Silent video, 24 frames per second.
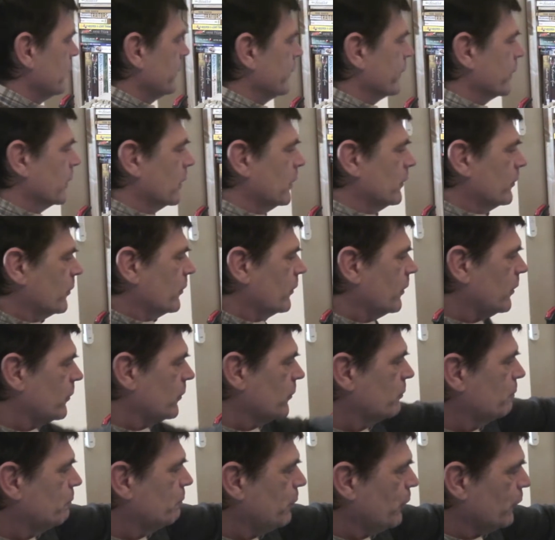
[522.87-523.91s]
okay, so there's
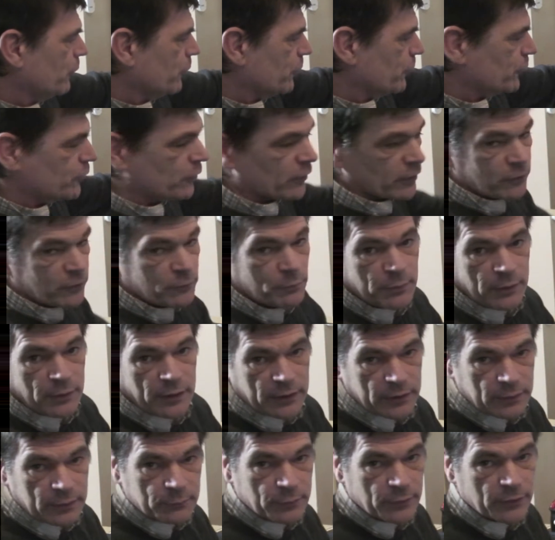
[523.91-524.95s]
both tracks
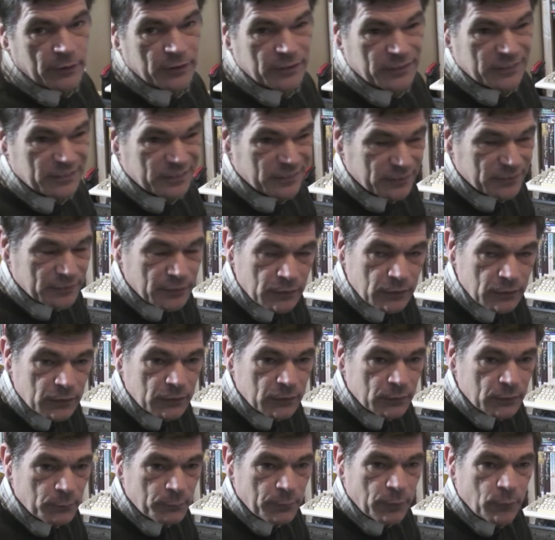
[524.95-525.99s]
playing, but it's
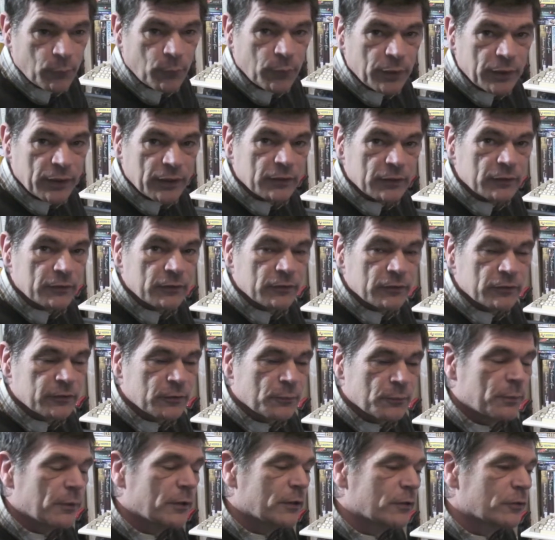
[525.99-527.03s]
a bit weird, it's a
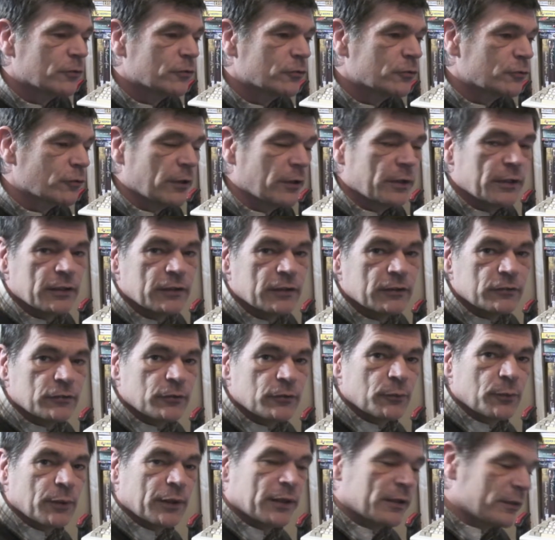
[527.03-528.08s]
bit strange the
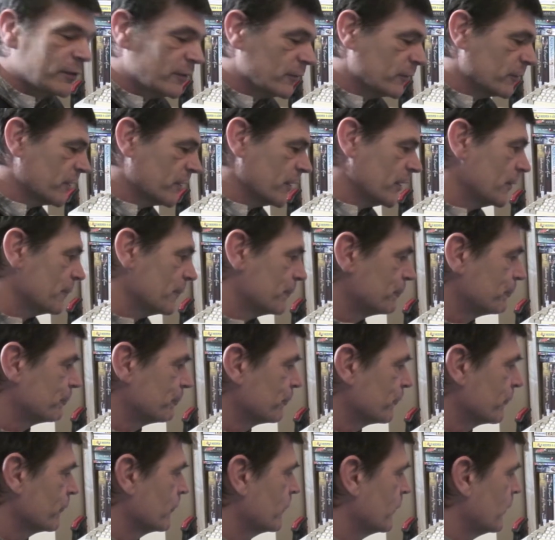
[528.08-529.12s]
way it does that.
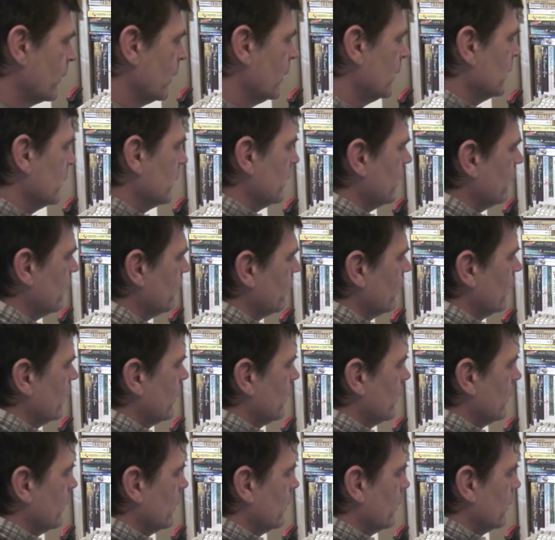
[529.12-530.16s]
Now
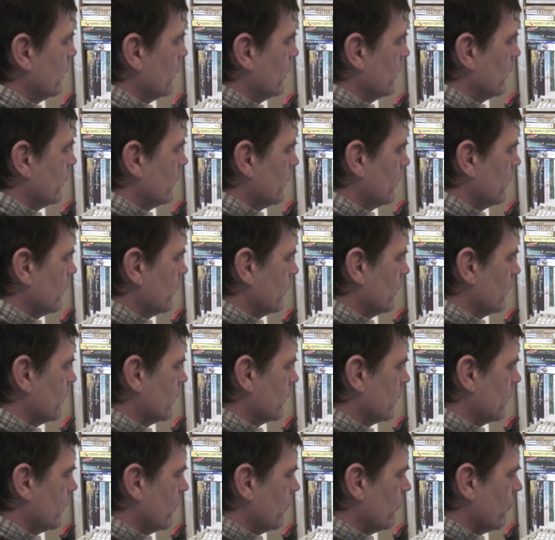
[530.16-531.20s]

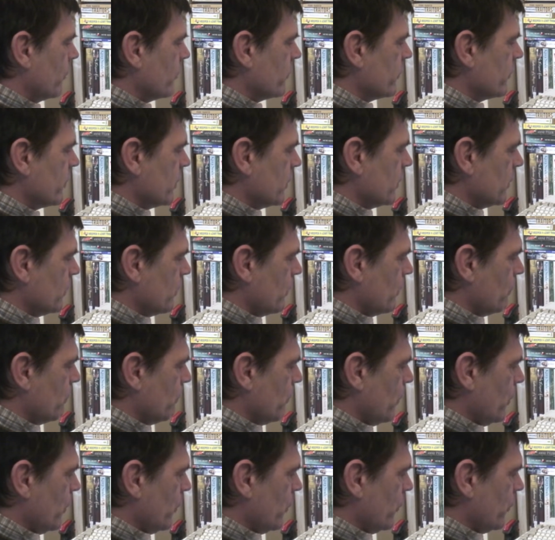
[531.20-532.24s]
there is a
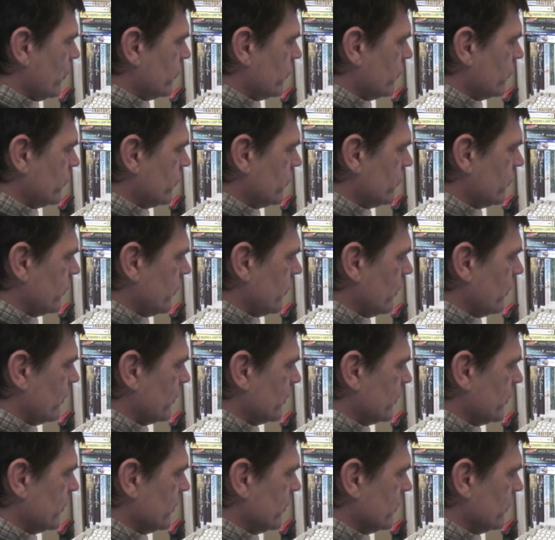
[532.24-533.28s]
merge
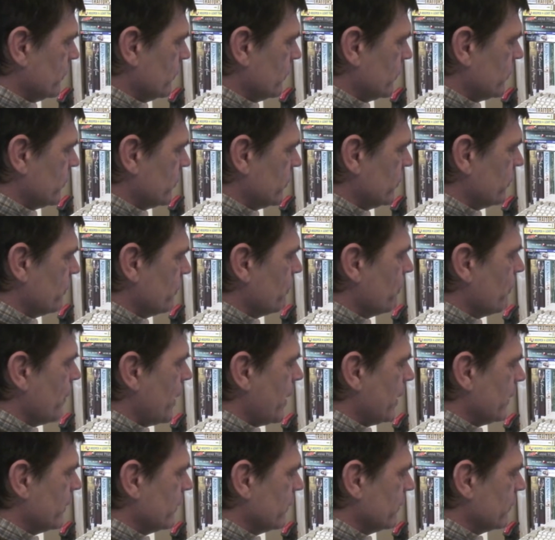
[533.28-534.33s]
option which is
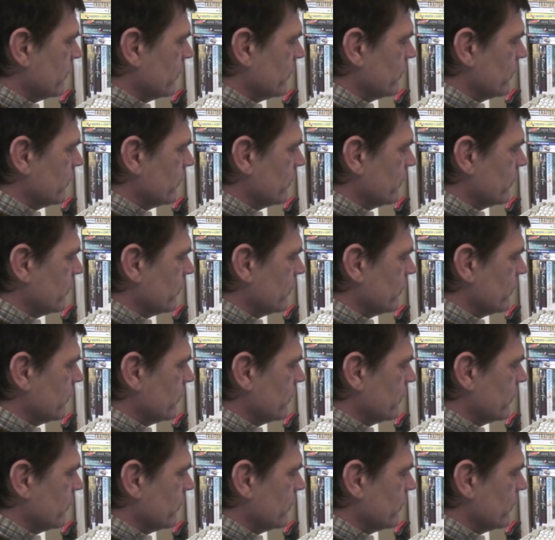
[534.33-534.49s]
meant